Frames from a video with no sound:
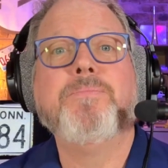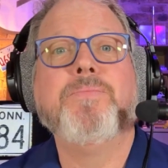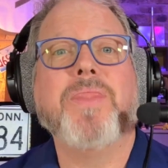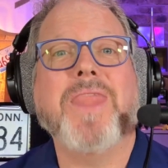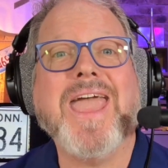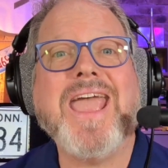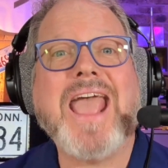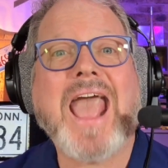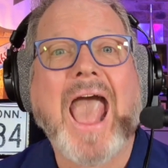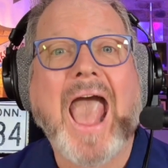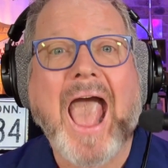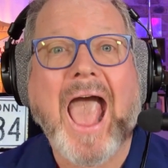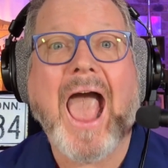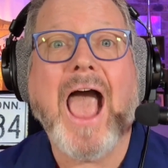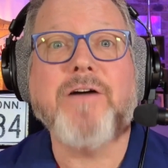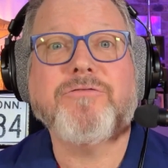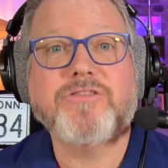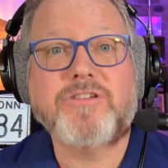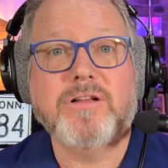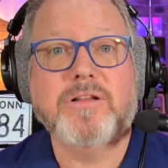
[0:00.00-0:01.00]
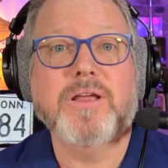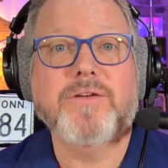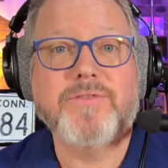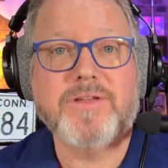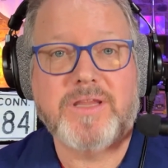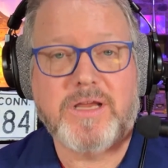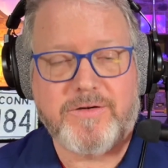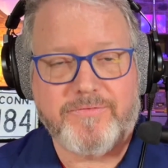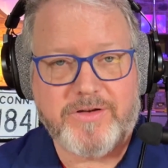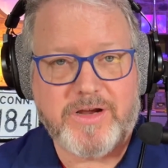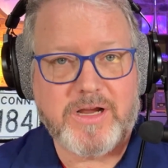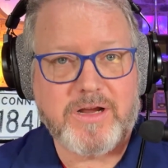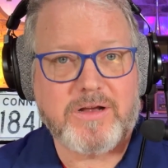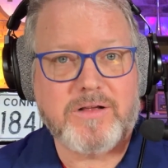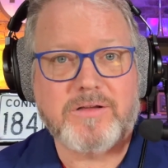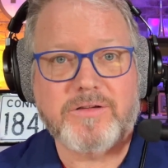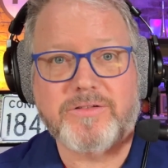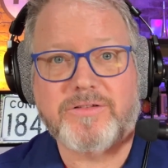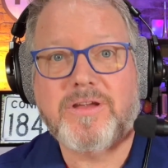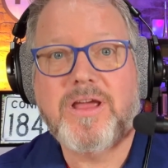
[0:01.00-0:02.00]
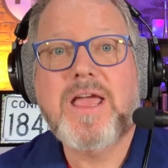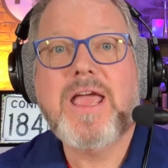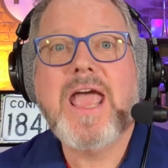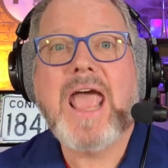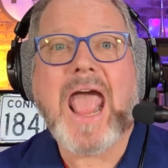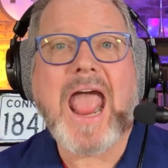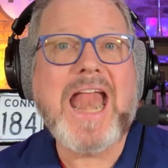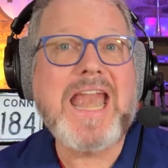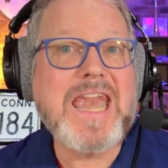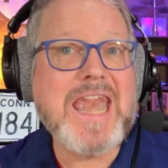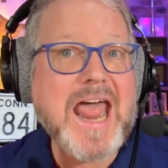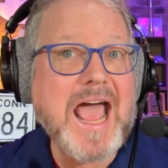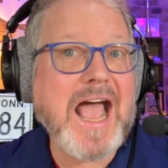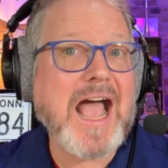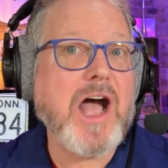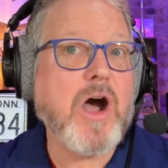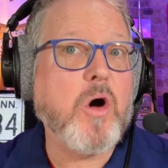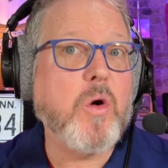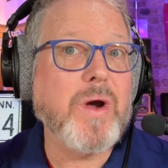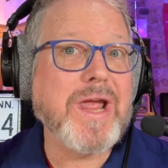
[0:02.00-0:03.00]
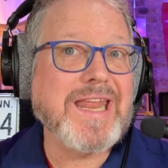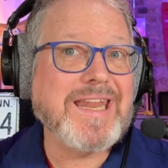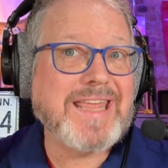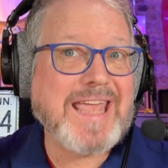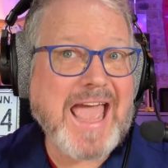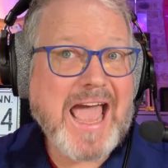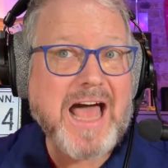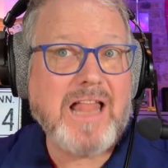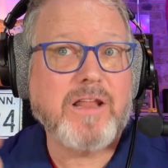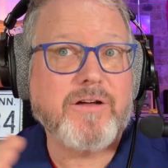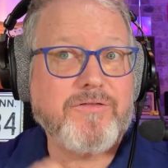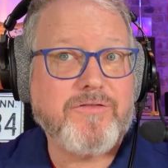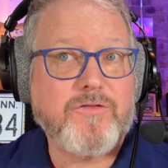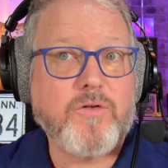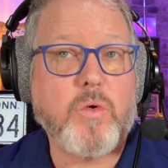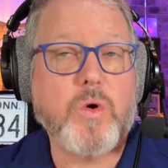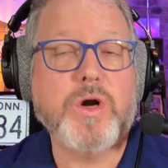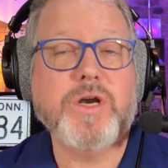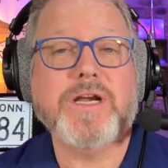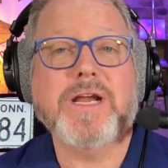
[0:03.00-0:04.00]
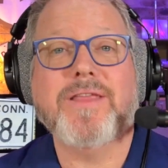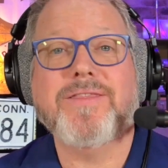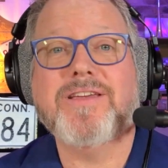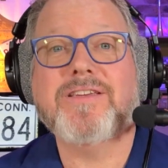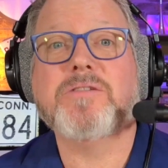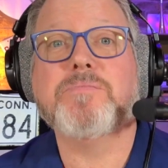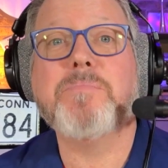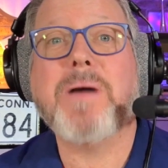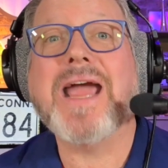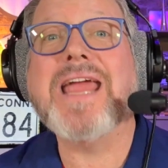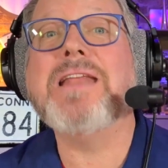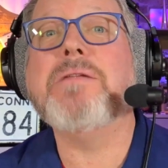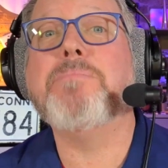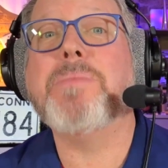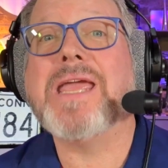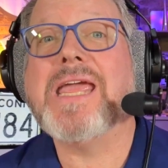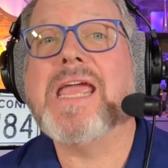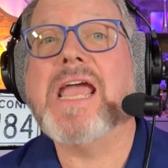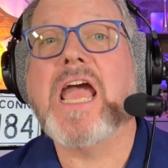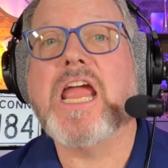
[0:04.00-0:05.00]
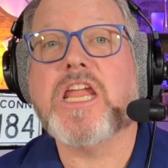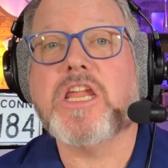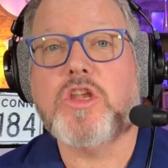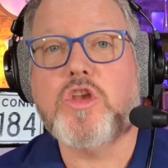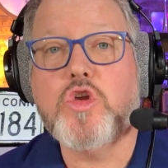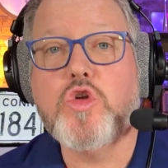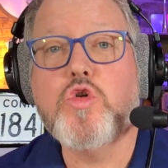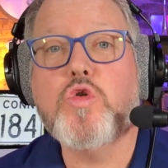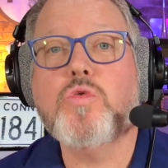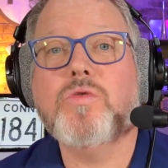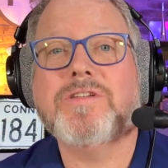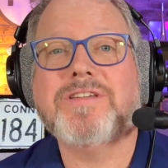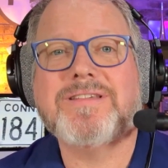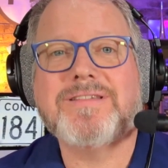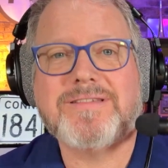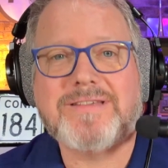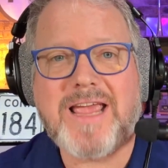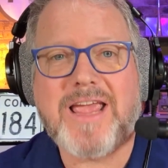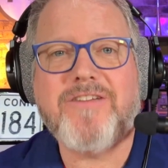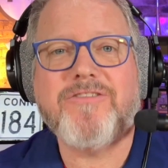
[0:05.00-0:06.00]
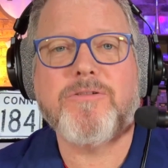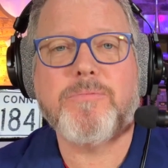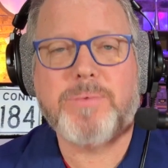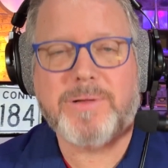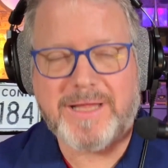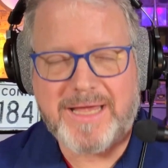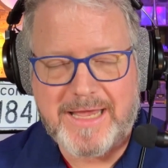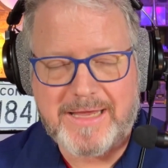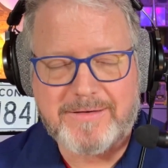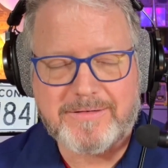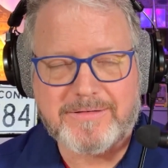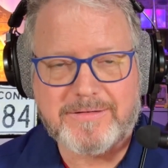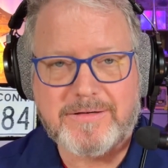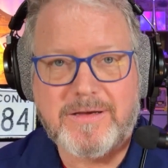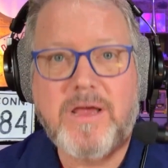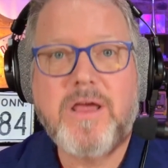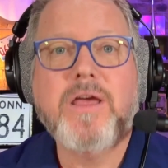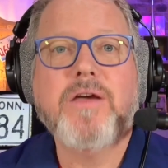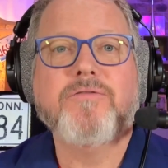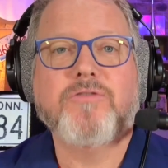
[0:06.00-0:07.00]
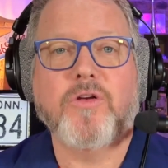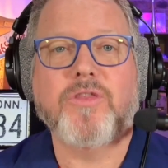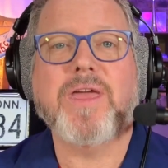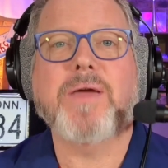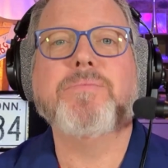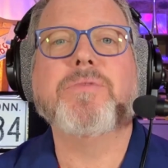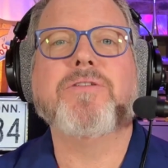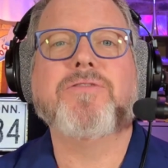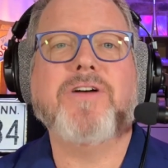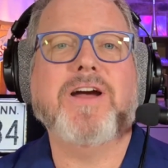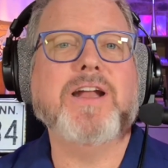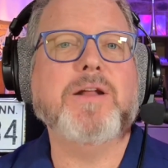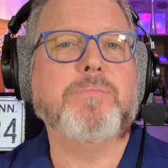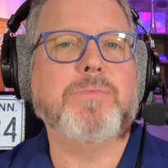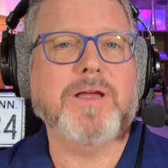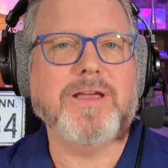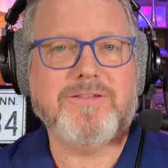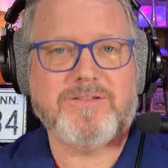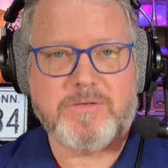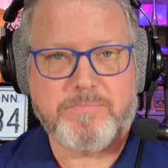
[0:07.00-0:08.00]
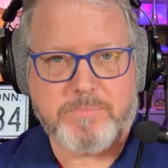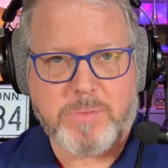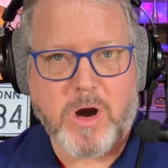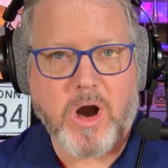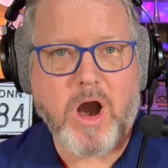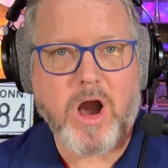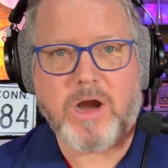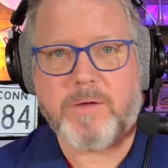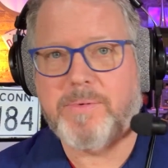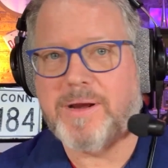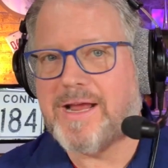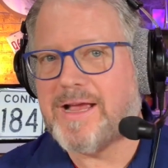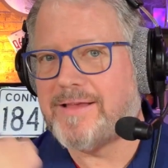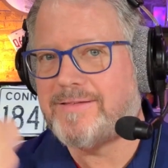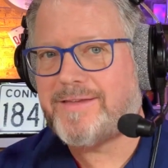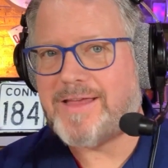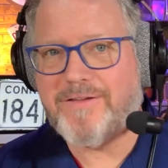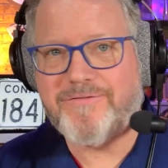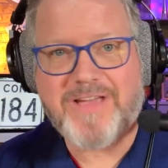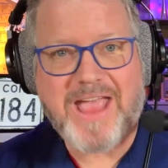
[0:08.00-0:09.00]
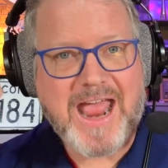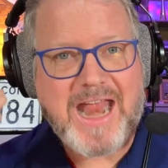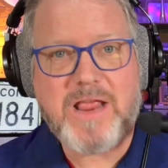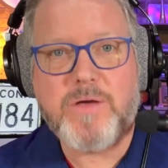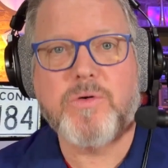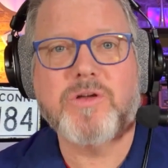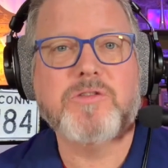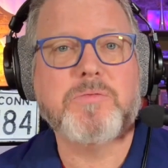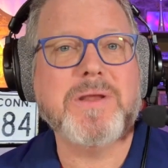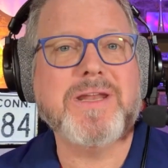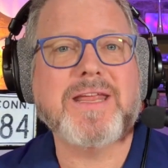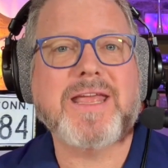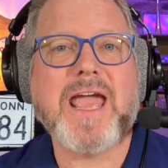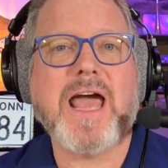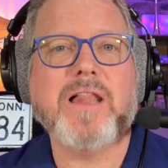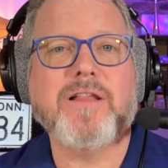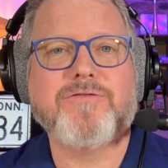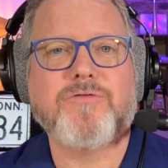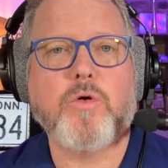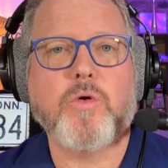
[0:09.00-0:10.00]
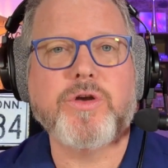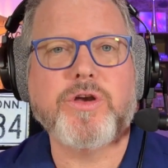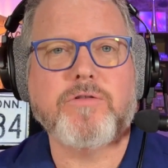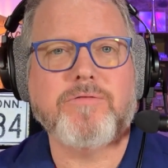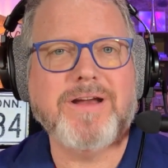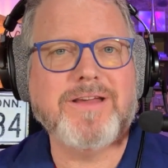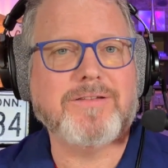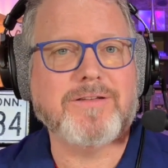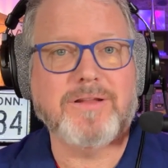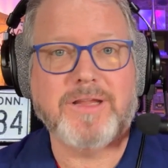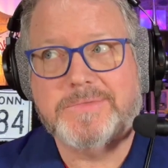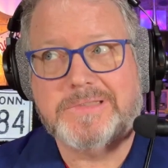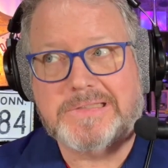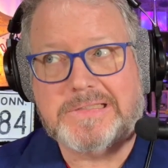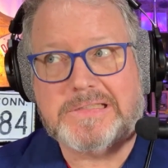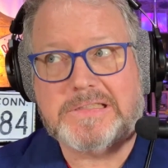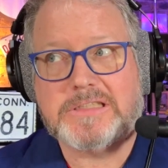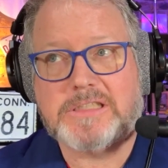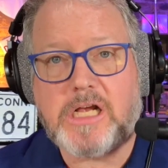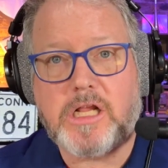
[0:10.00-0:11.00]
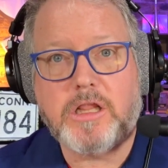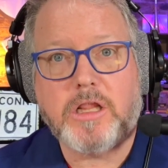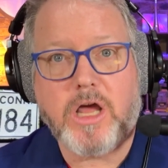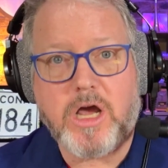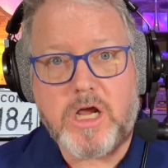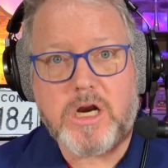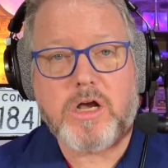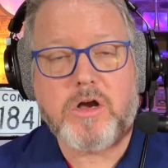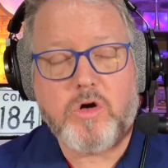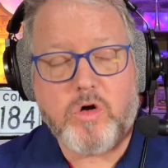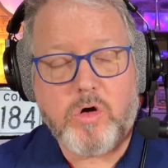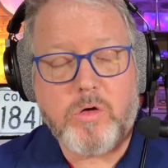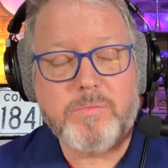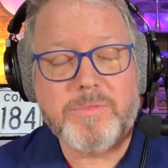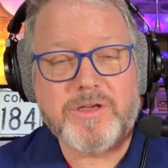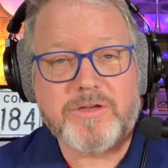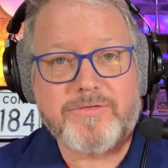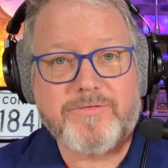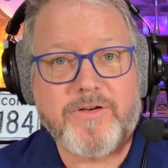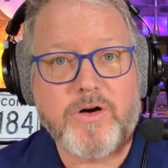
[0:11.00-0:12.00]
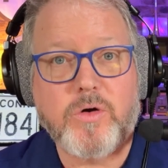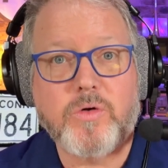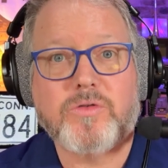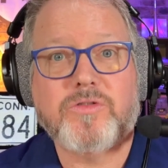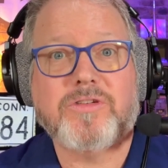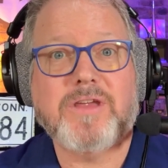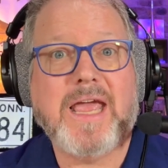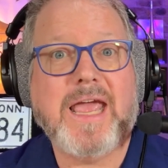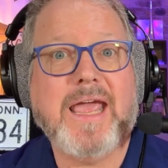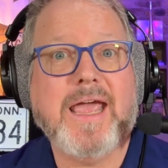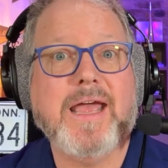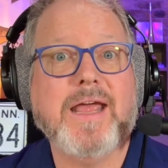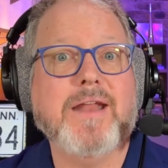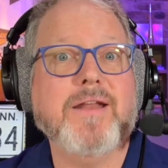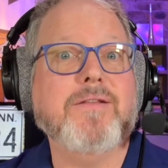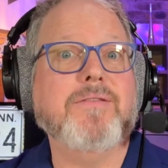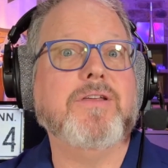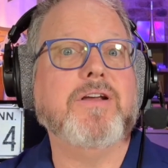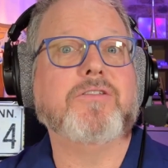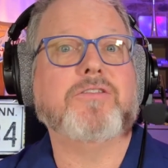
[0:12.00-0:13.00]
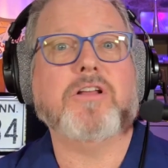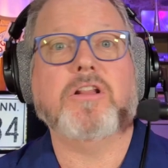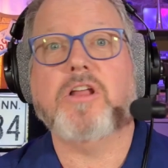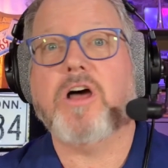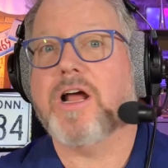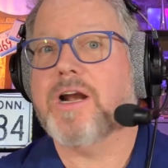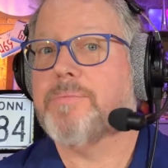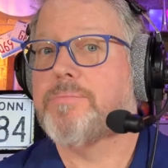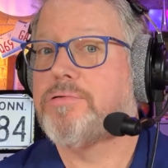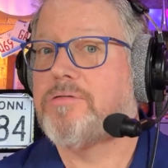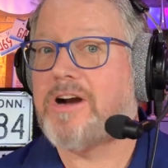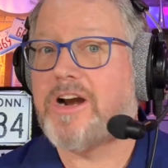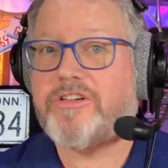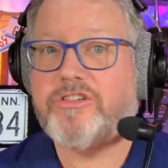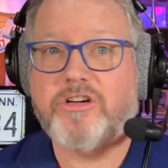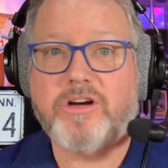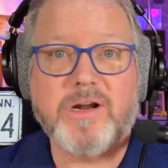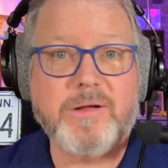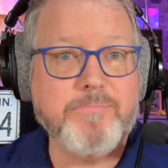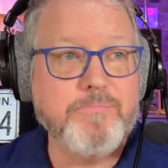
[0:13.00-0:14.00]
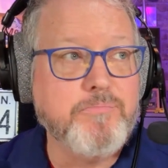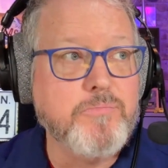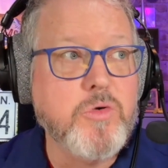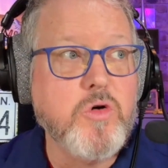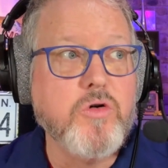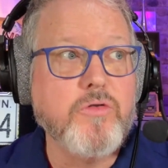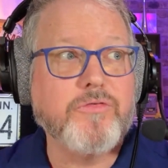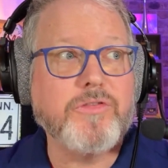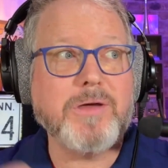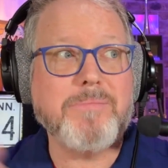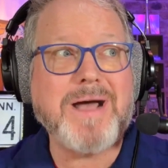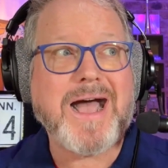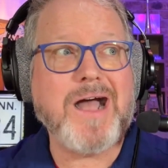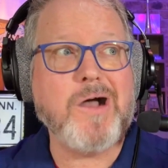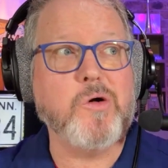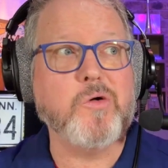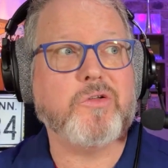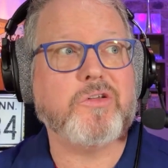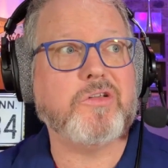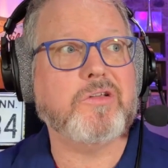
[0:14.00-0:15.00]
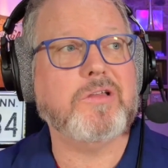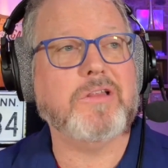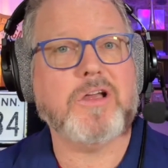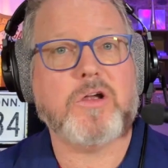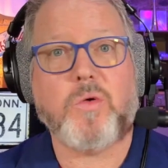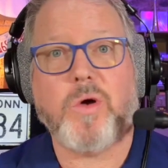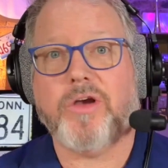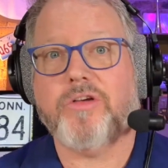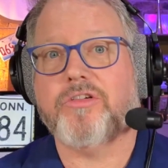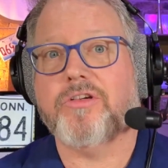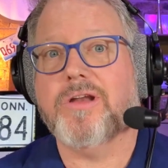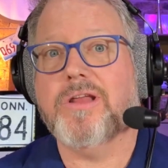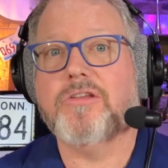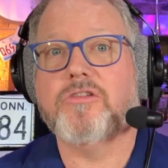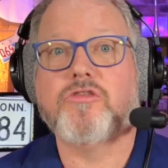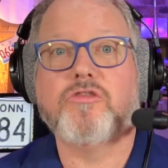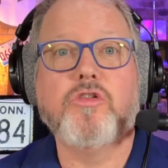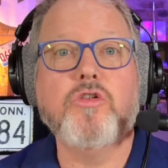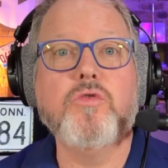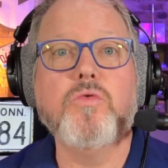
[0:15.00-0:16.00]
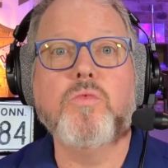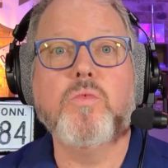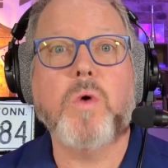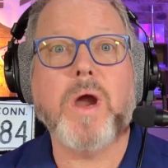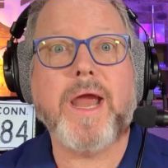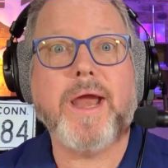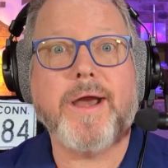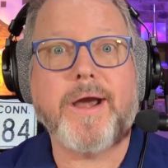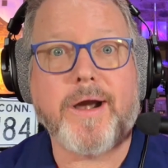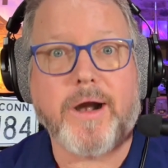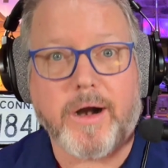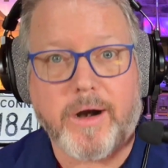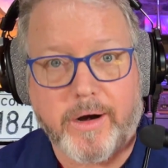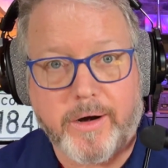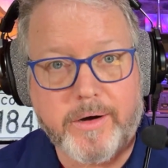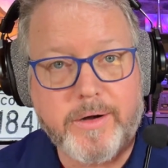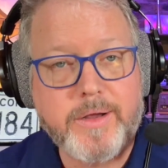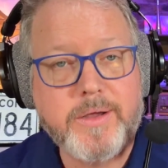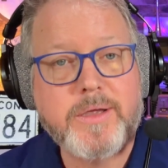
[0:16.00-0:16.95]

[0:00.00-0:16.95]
They have to live in their vehicles. And now, in California, this might be a new safe place for them to find a place to park. Because if anyone's been to California recently, there's a lot of homeless folks, and there's a lot of pressure to move them out. The question is to where?